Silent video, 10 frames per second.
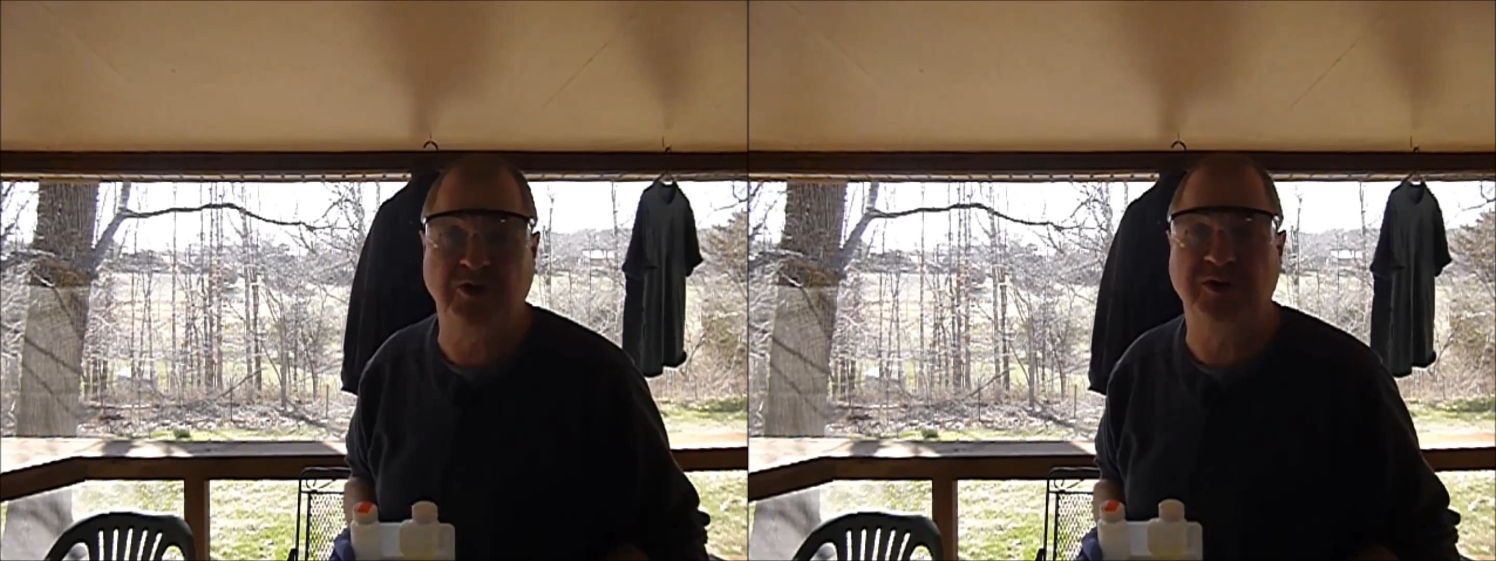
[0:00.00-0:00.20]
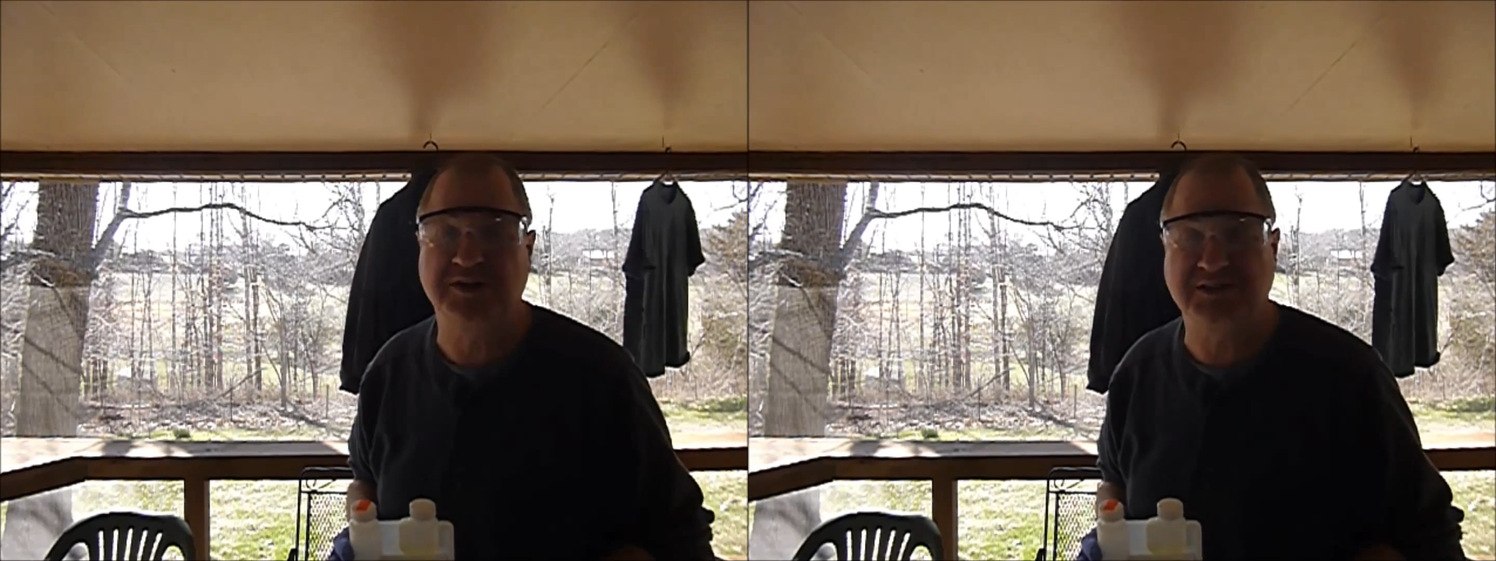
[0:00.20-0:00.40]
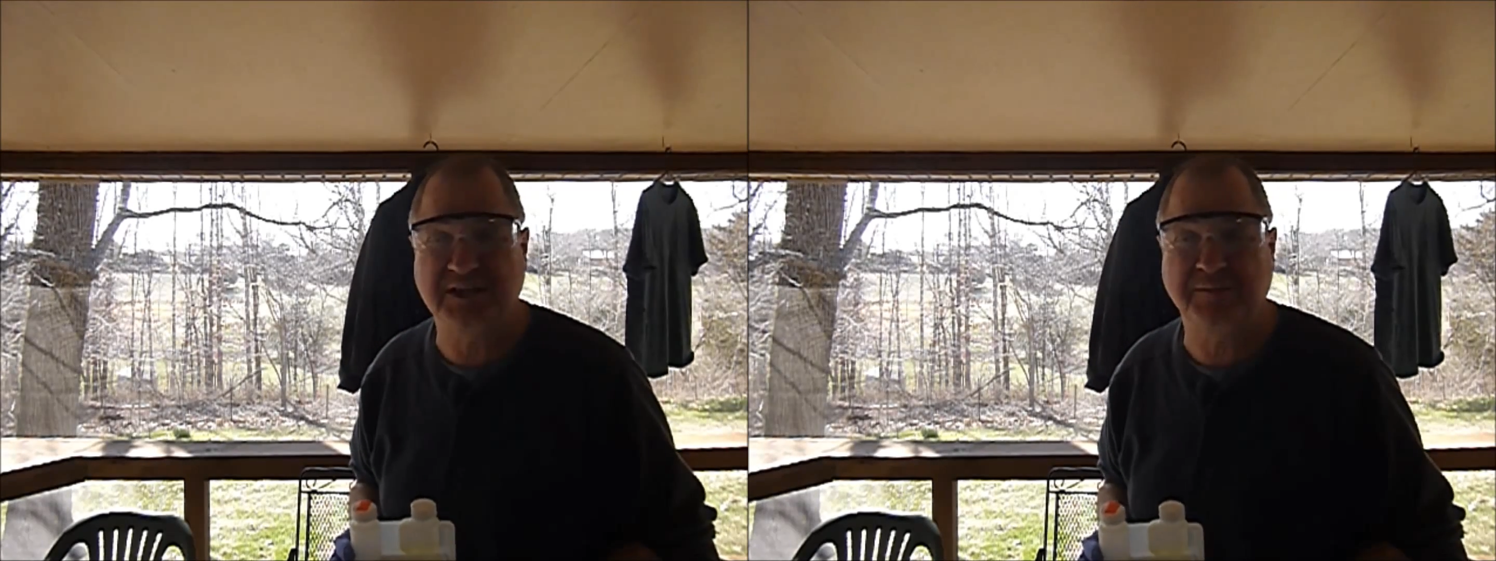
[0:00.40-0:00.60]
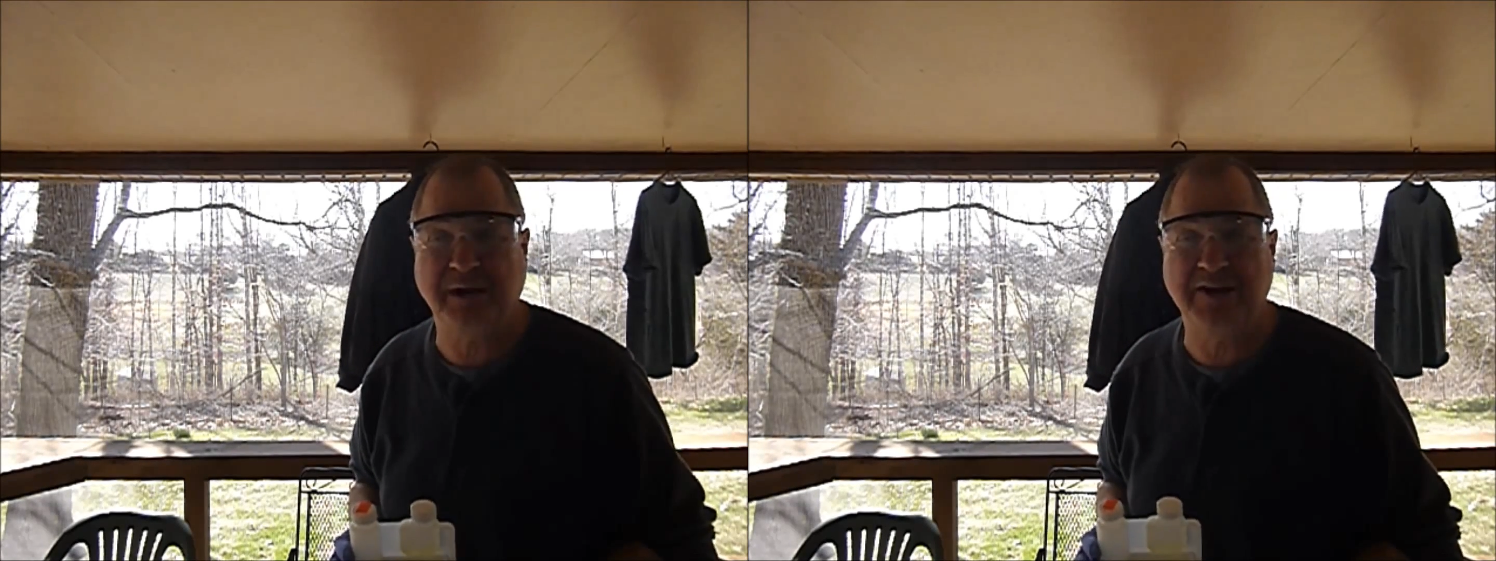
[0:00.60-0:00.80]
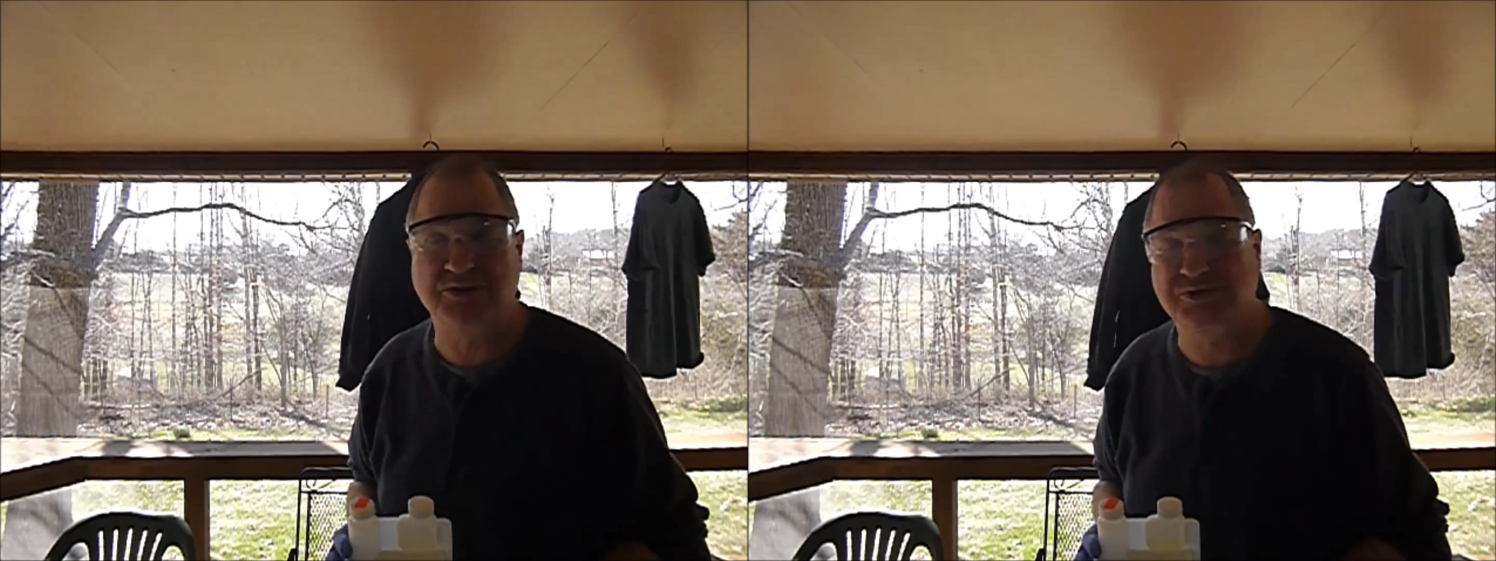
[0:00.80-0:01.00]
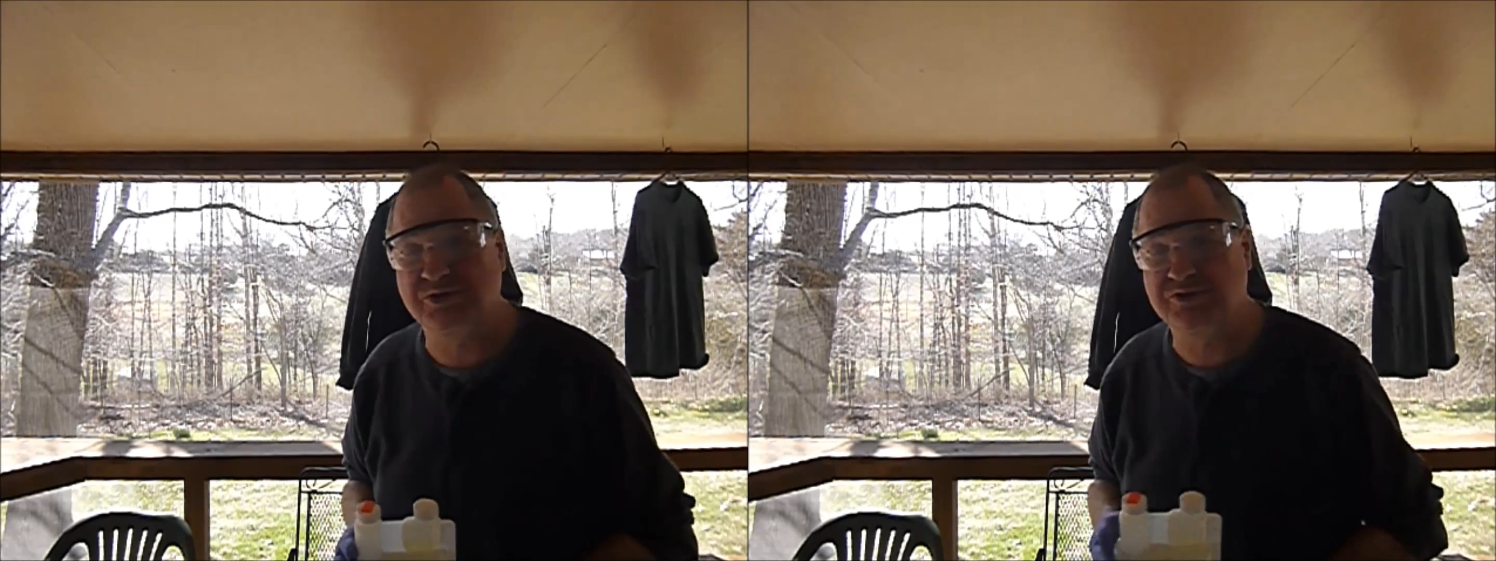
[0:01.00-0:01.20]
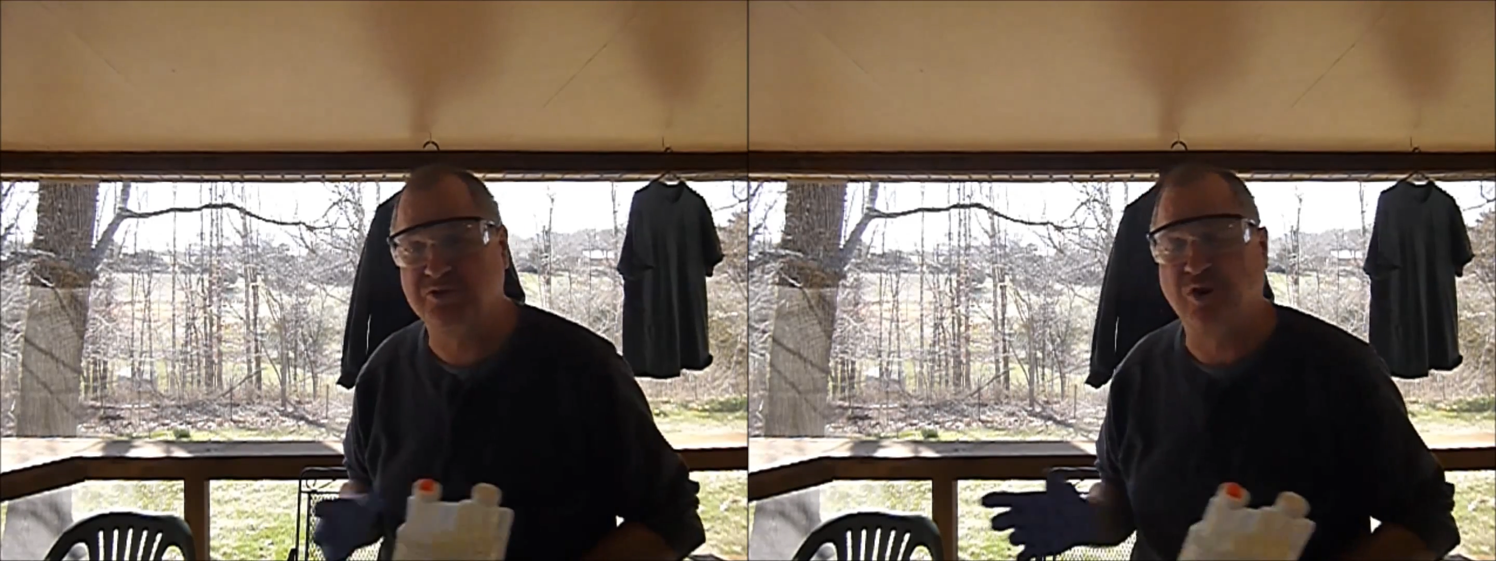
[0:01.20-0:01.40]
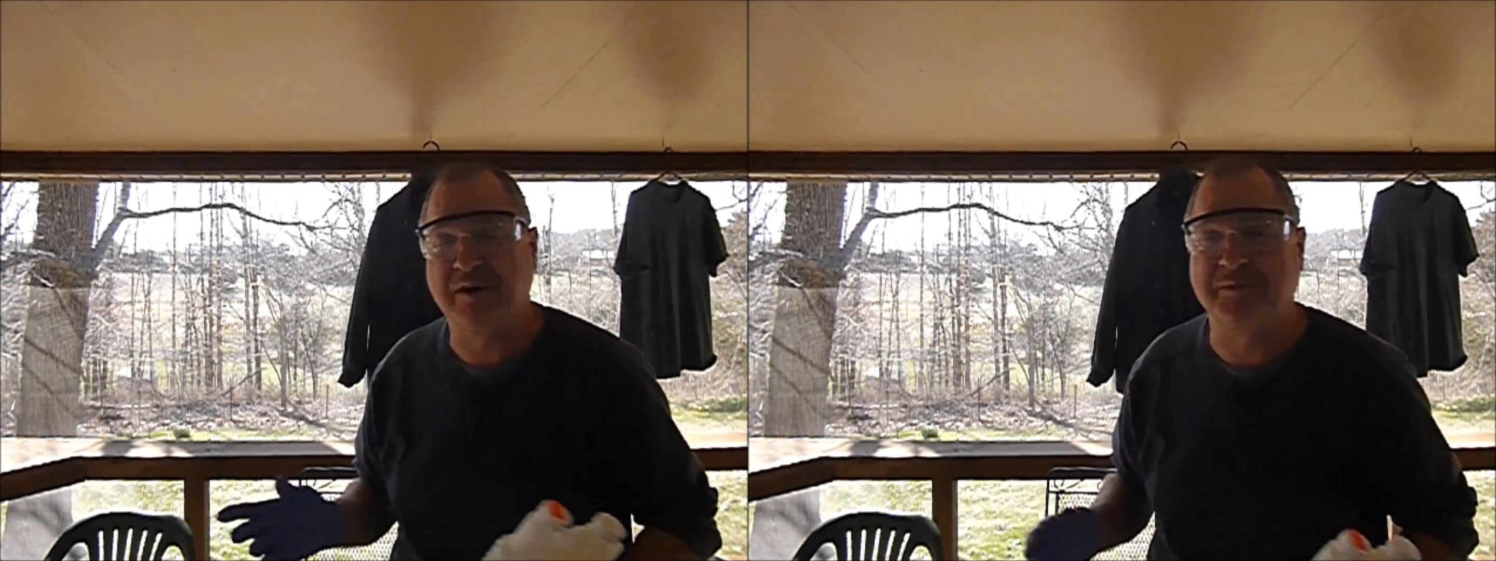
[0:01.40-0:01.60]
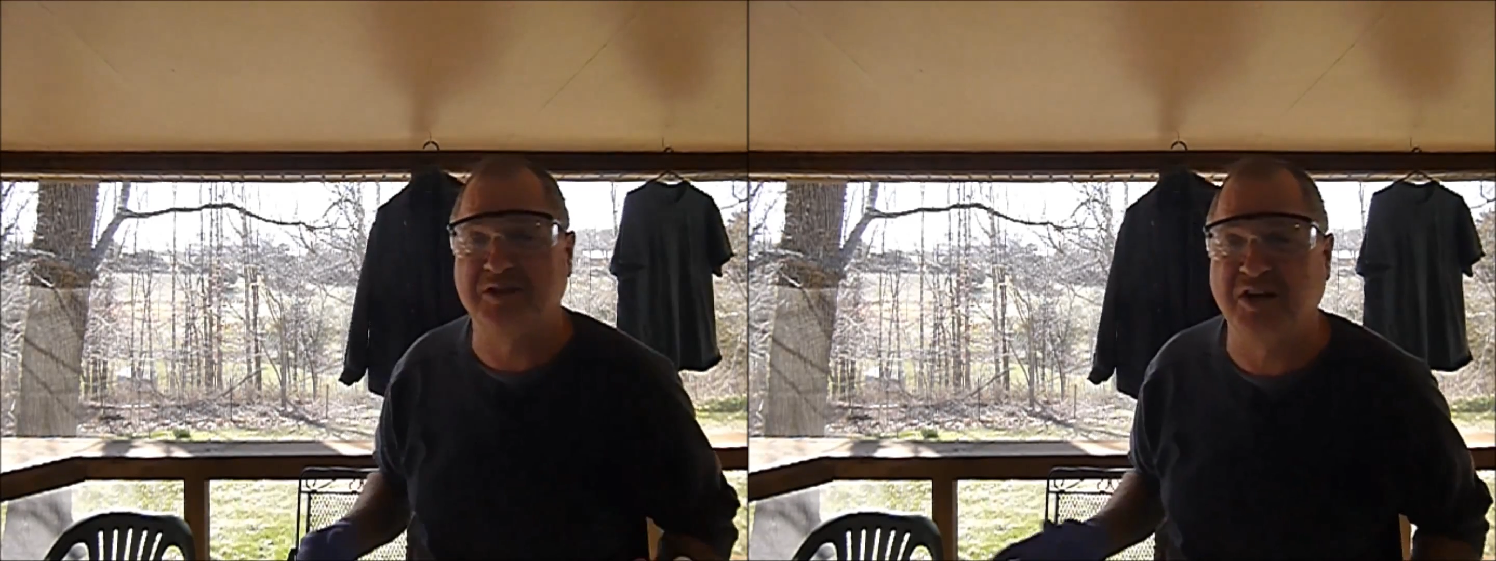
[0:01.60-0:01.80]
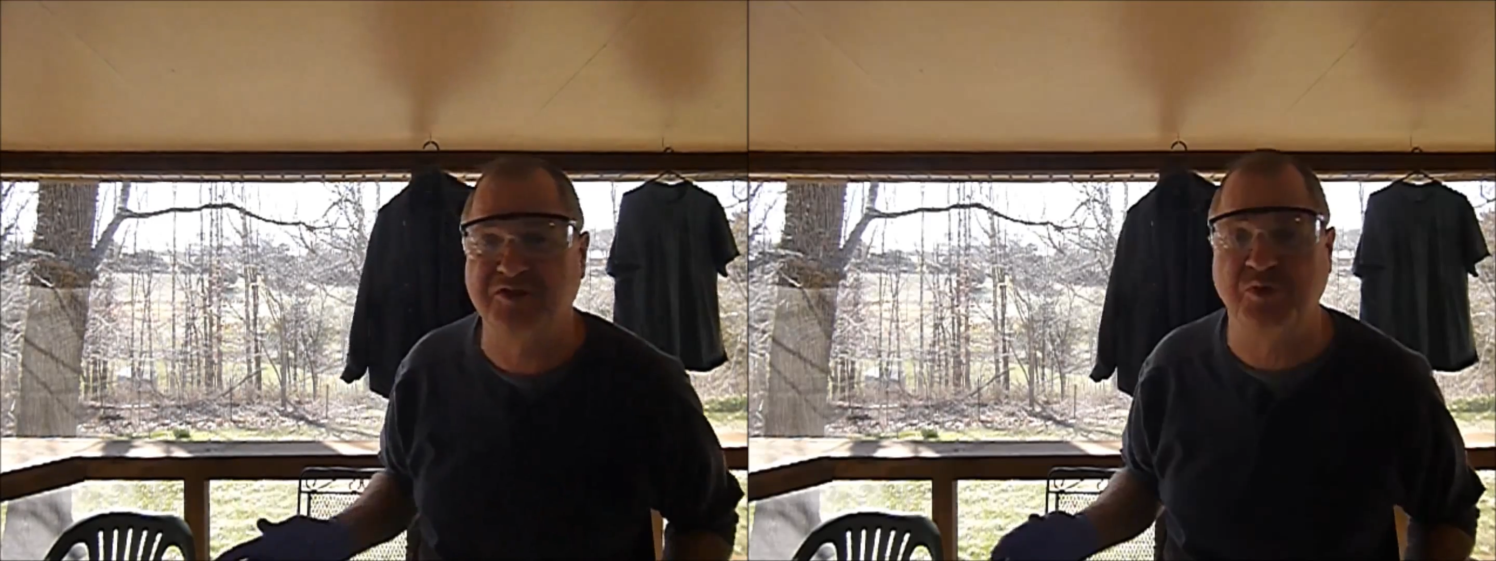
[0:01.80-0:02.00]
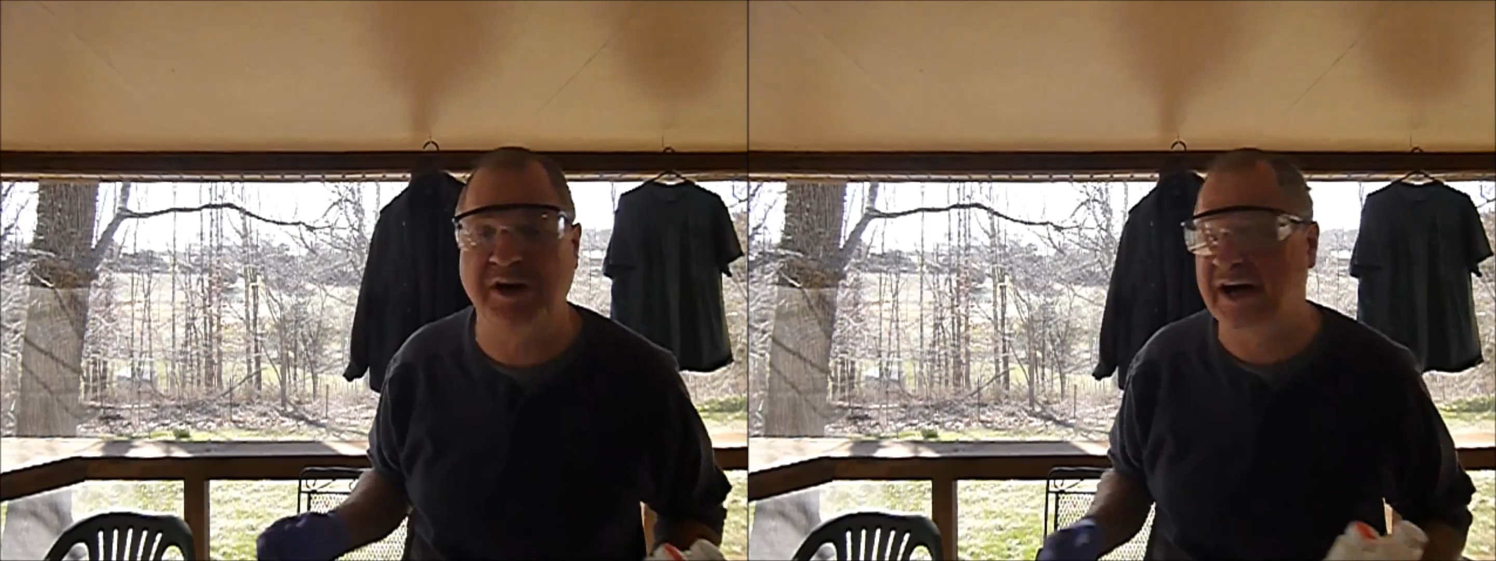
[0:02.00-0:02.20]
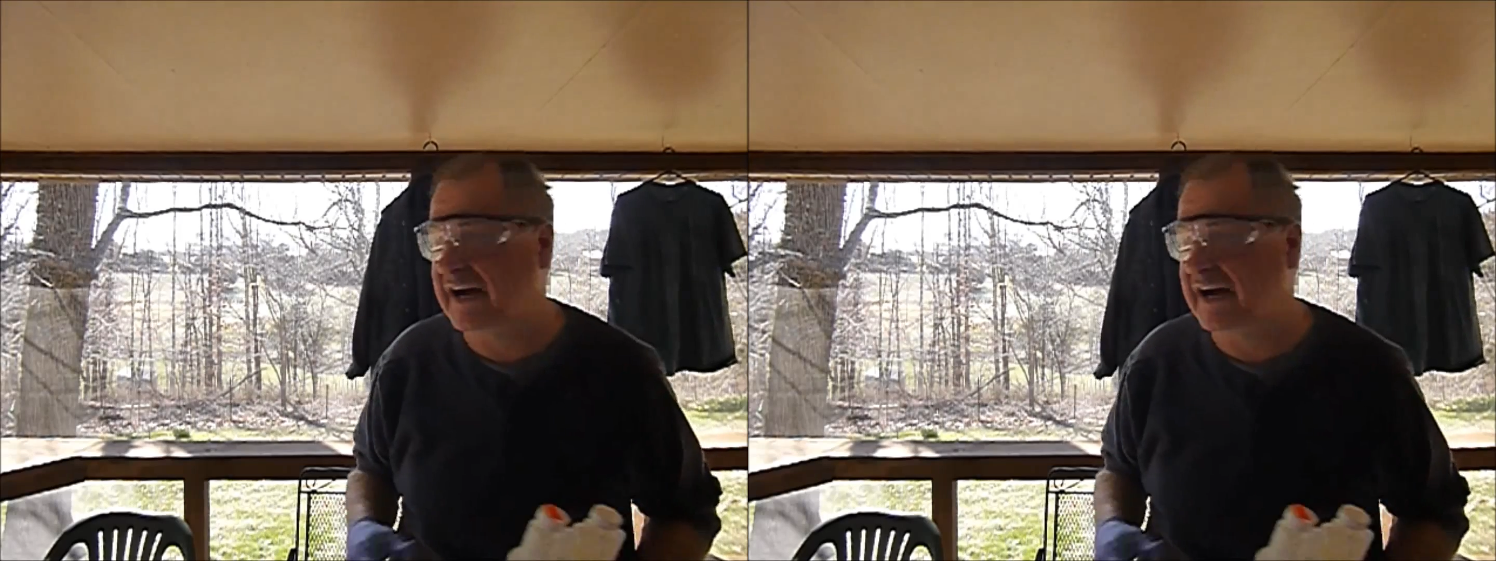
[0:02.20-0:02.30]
you don't get tick bites, which used to drive me nuts when I